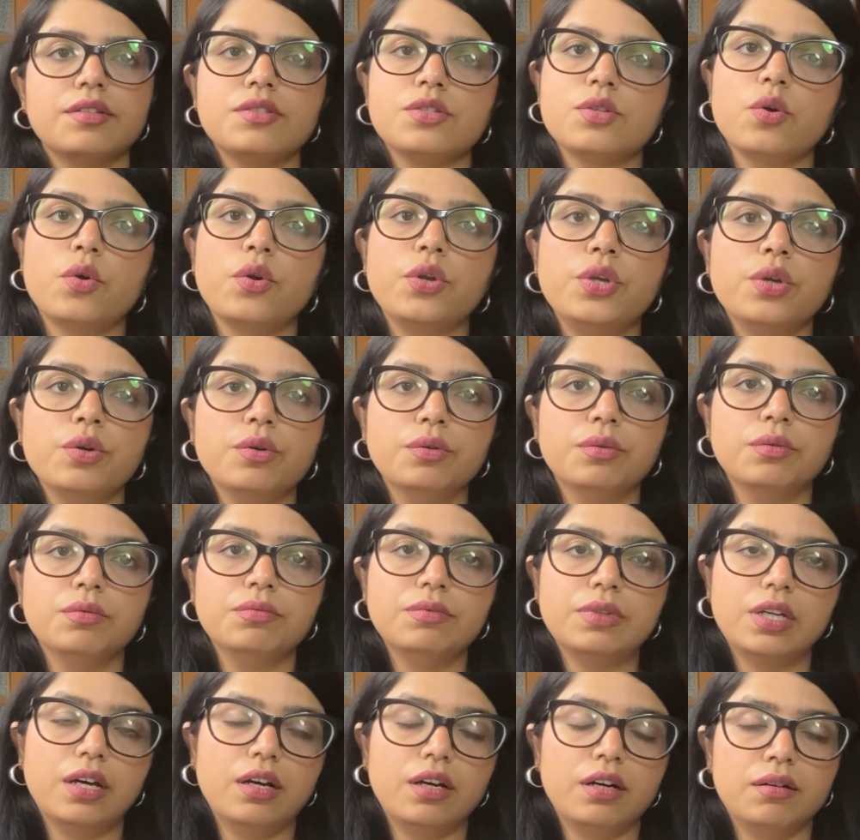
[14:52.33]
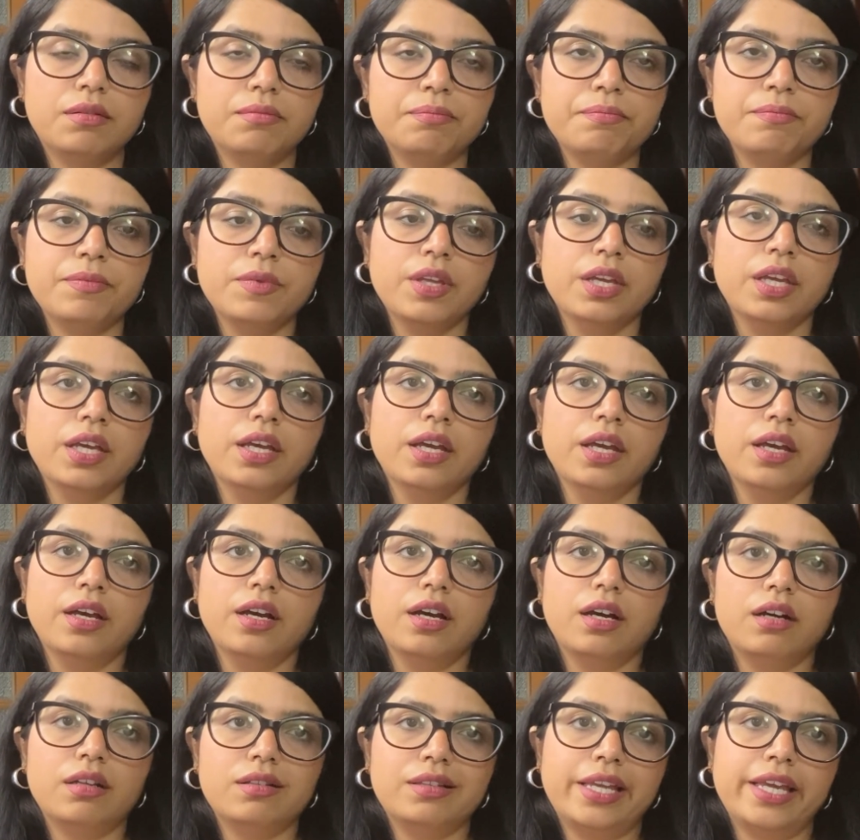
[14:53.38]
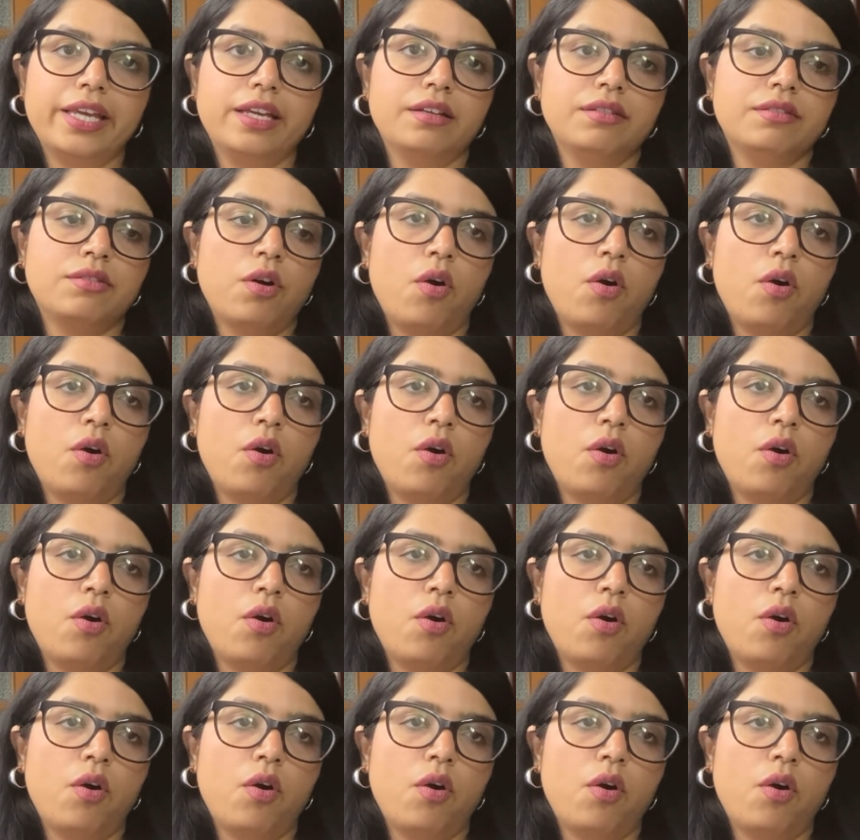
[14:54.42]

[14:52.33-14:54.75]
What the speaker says: so you like